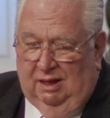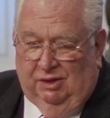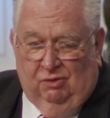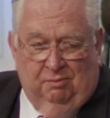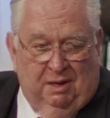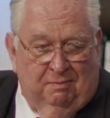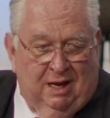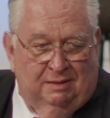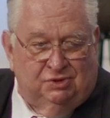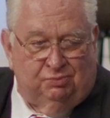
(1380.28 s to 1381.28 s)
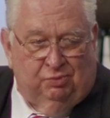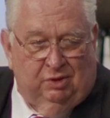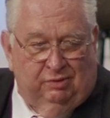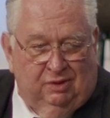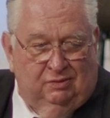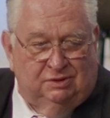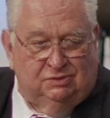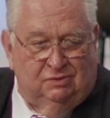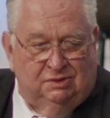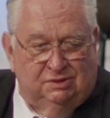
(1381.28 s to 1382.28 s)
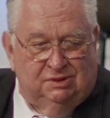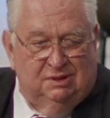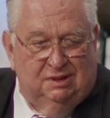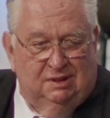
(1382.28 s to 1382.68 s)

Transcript: And you know what my mom's prayer request was?